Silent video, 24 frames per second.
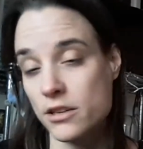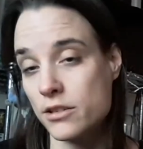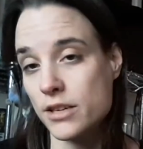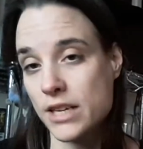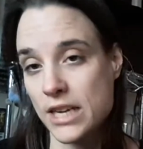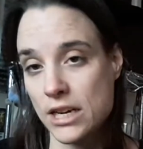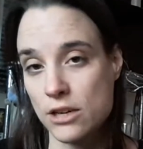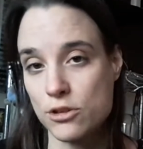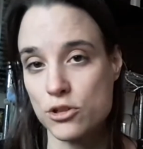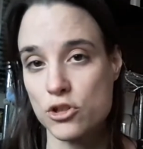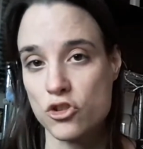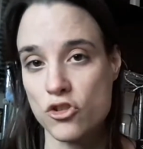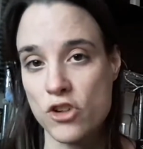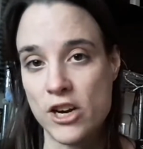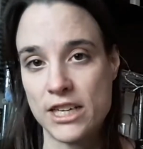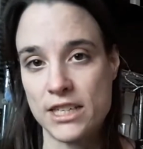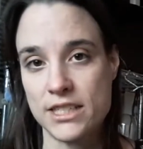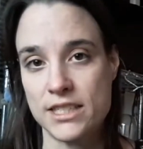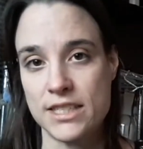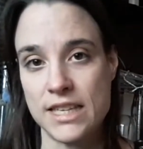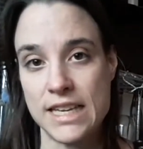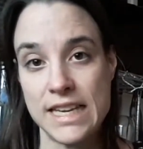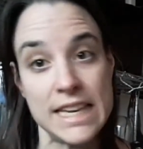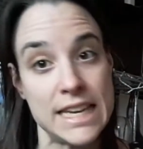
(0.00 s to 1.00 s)

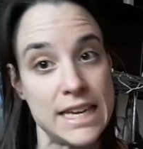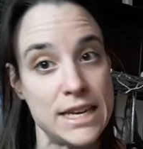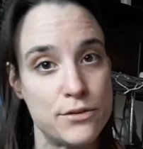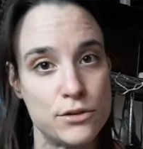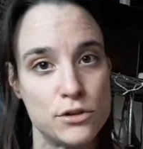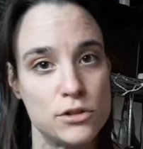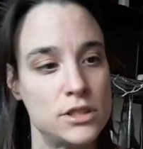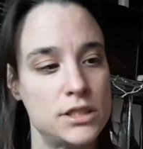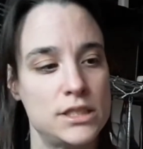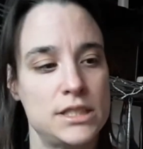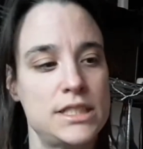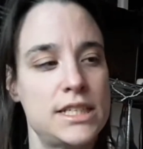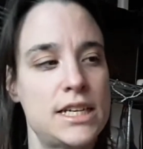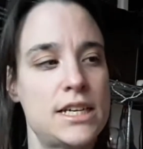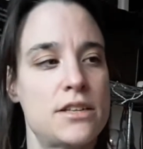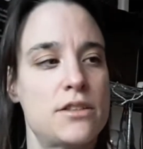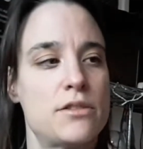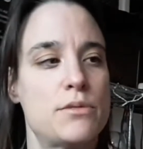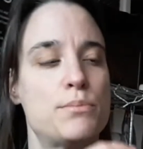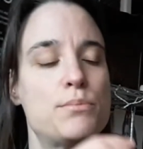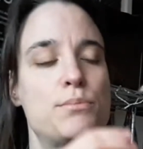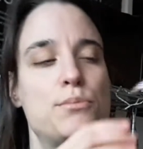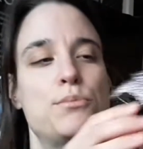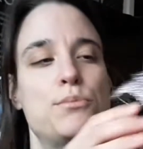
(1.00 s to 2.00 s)
counteracts the evil and
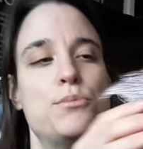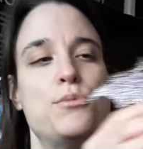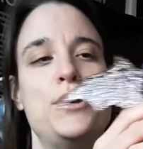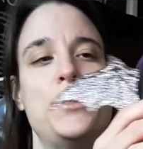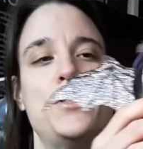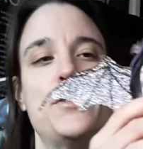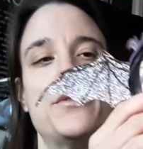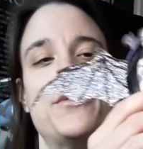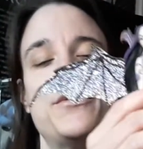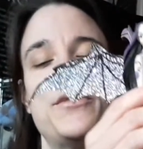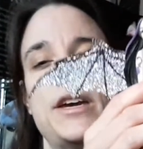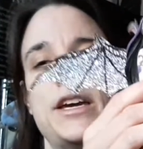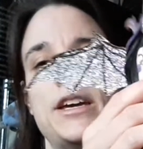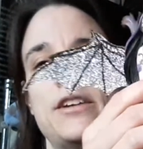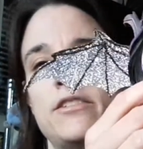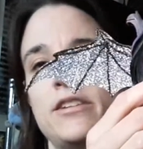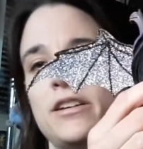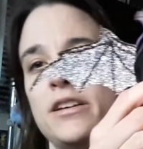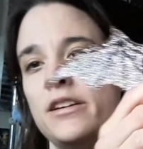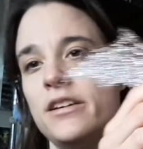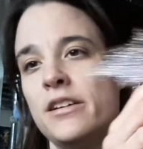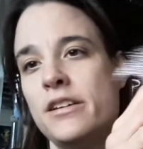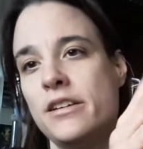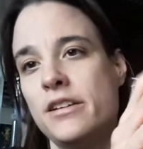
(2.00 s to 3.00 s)
death with the
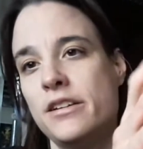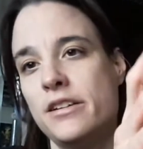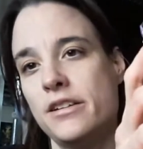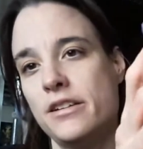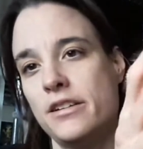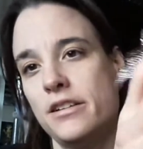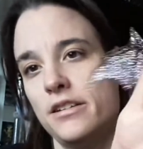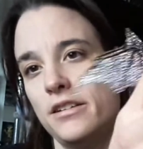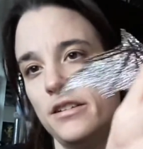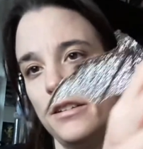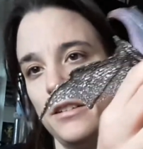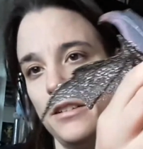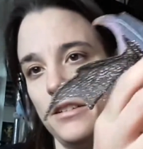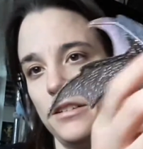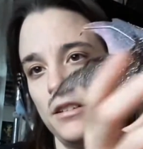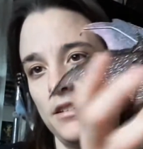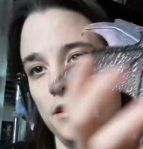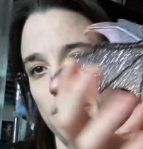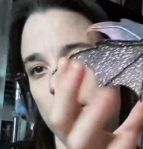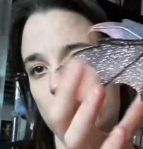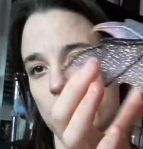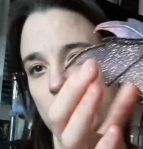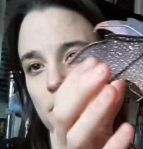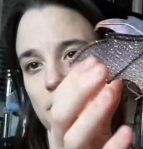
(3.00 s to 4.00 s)
fairy.
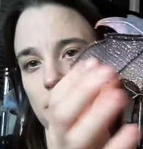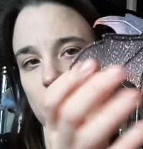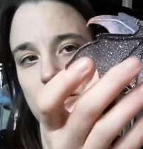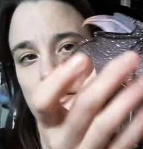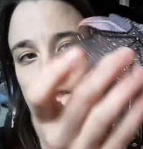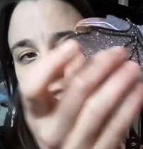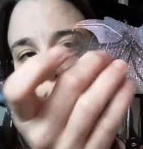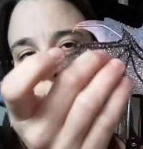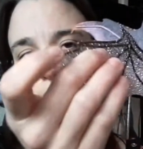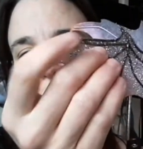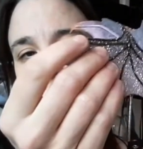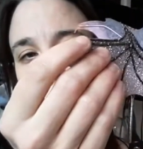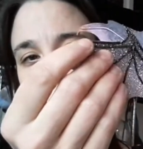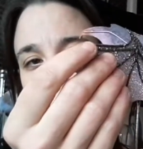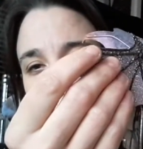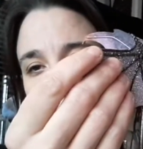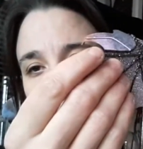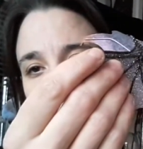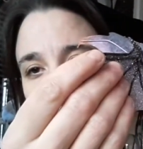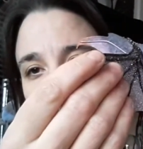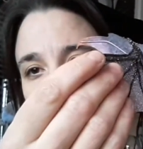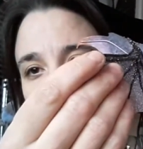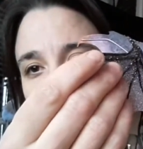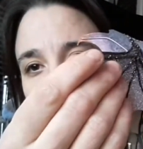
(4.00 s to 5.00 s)
So
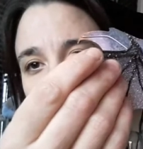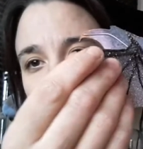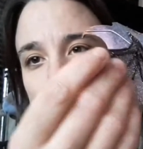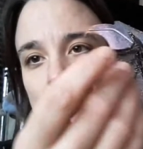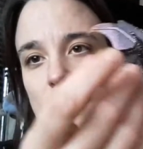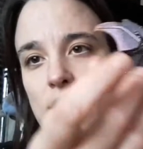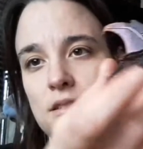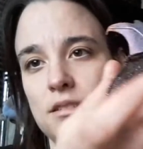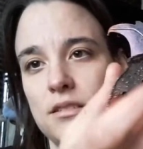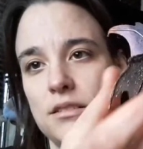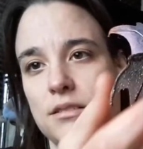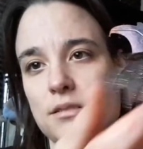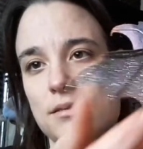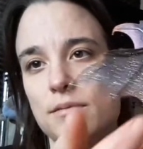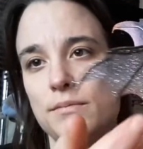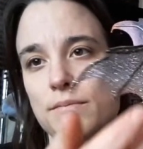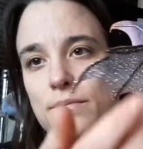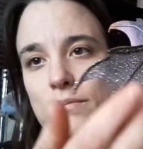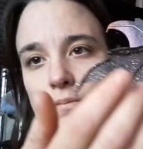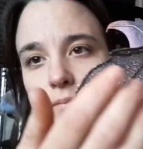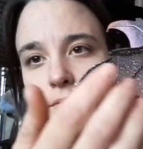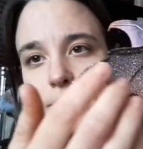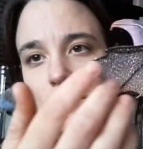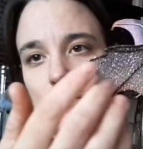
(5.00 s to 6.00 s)
these wings,
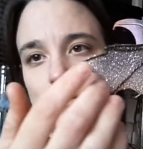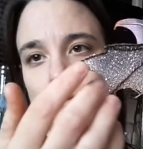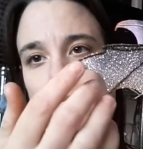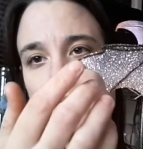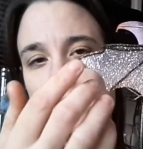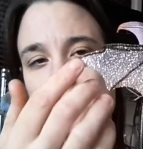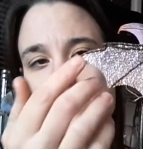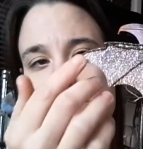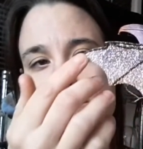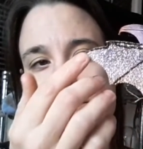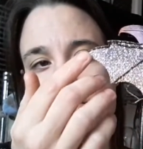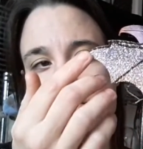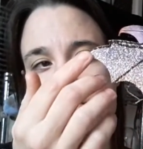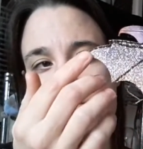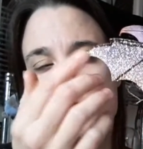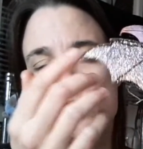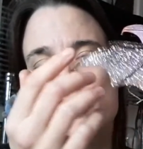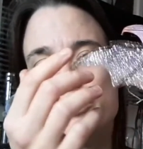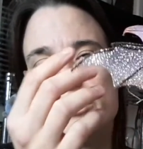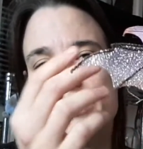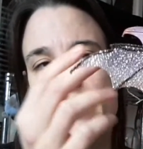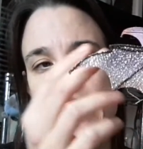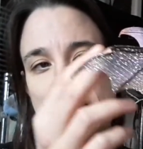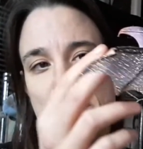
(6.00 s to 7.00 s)
I
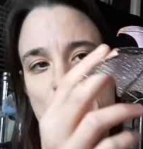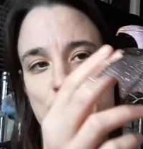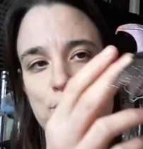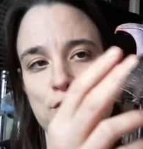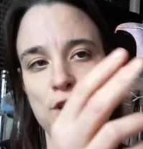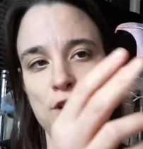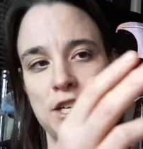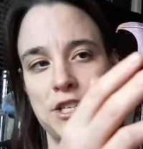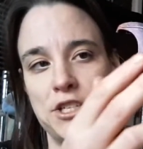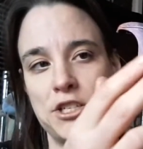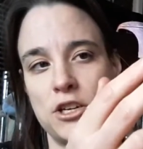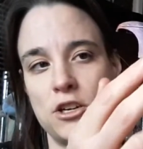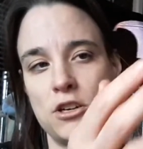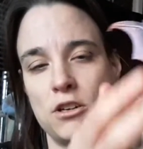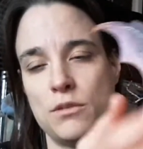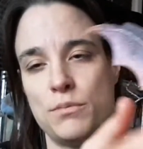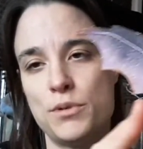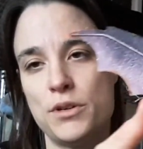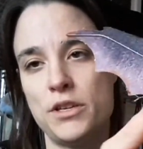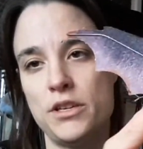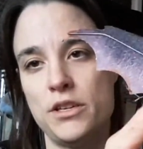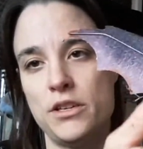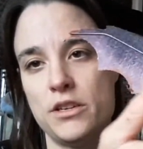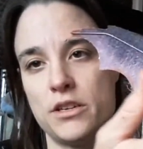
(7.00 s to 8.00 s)
won't say they're fragile,
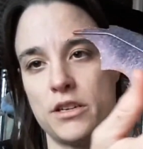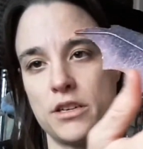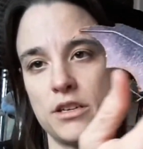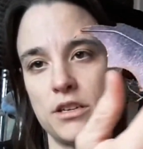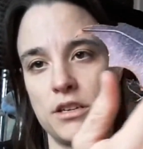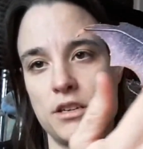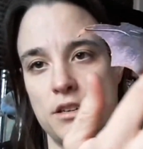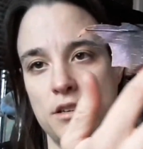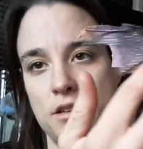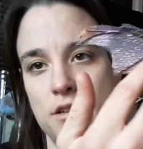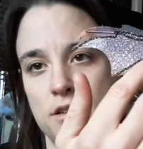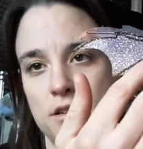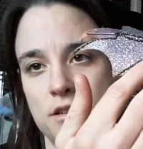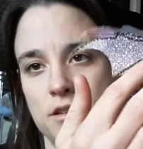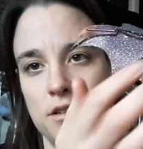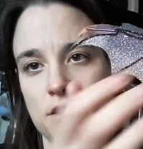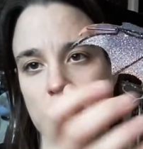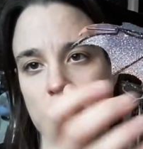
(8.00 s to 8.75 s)
but you can